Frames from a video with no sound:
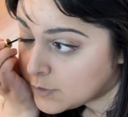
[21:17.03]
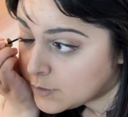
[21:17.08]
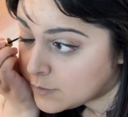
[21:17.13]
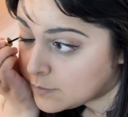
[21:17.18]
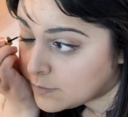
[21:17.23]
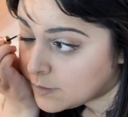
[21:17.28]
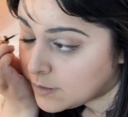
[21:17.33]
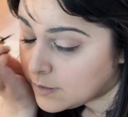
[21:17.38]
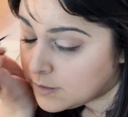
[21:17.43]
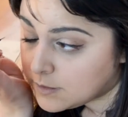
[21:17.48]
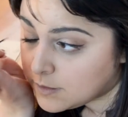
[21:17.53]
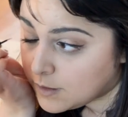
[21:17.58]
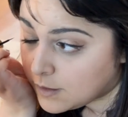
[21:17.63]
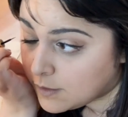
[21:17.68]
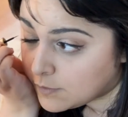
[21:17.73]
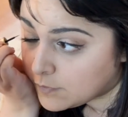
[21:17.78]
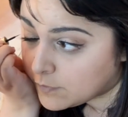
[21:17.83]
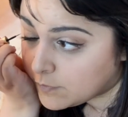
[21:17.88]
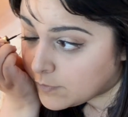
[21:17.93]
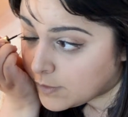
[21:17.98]
Just kind of
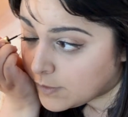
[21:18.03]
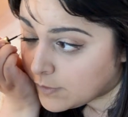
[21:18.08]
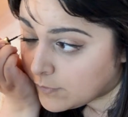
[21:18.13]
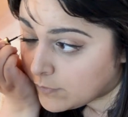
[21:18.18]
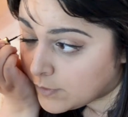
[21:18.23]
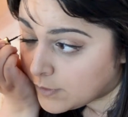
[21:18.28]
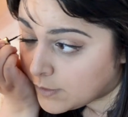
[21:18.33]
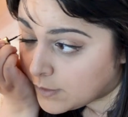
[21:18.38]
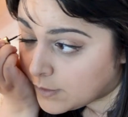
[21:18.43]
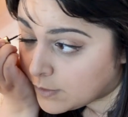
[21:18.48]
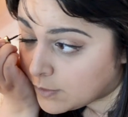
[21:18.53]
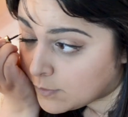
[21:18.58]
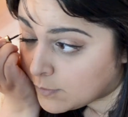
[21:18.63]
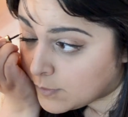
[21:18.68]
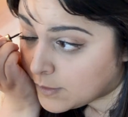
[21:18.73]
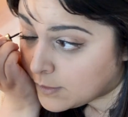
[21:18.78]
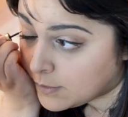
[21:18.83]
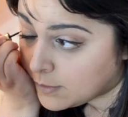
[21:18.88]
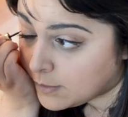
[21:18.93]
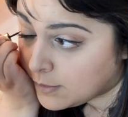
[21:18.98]
takes forever to get the
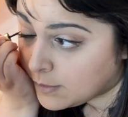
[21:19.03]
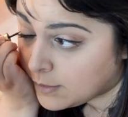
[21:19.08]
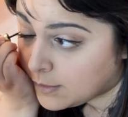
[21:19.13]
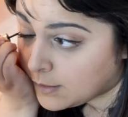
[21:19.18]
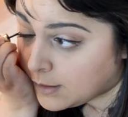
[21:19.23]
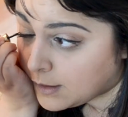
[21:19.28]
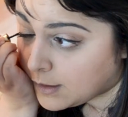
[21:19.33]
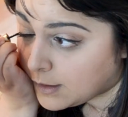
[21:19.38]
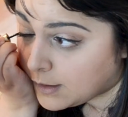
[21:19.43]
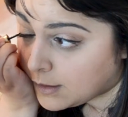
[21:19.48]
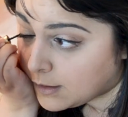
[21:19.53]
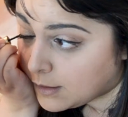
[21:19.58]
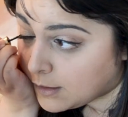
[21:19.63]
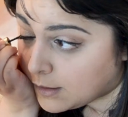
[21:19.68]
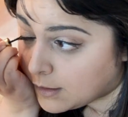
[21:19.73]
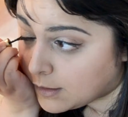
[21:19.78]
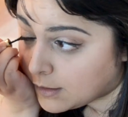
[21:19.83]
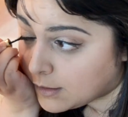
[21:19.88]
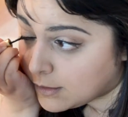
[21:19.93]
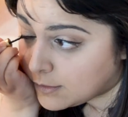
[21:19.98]
right line
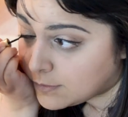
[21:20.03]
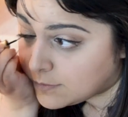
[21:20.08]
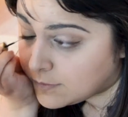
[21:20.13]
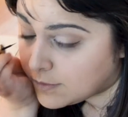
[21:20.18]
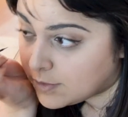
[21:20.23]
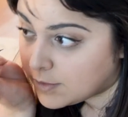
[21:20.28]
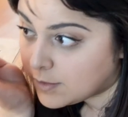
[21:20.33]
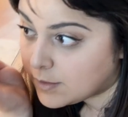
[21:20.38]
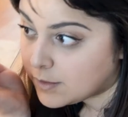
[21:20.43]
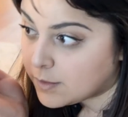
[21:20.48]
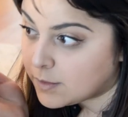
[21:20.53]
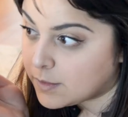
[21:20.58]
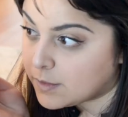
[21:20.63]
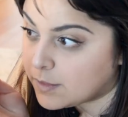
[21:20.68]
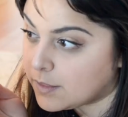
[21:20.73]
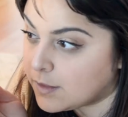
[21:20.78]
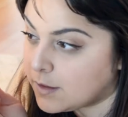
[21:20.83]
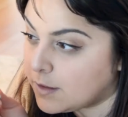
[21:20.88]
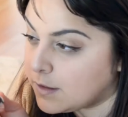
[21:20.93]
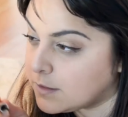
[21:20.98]
because of the
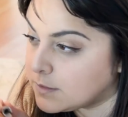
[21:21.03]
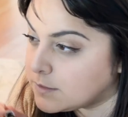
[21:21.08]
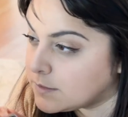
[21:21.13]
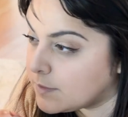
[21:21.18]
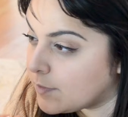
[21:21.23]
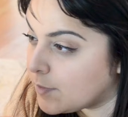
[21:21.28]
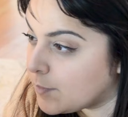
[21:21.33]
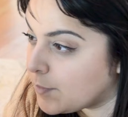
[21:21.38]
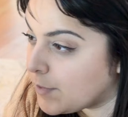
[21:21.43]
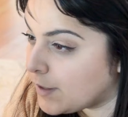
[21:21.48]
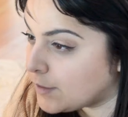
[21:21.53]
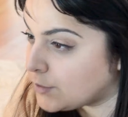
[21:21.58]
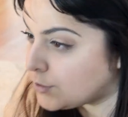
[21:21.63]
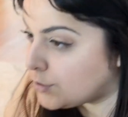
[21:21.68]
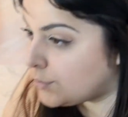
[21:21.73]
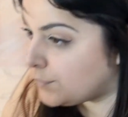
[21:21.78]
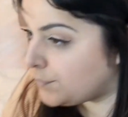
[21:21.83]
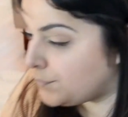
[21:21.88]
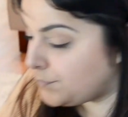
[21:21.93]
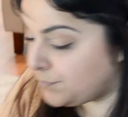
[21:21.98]
thinness of the brush.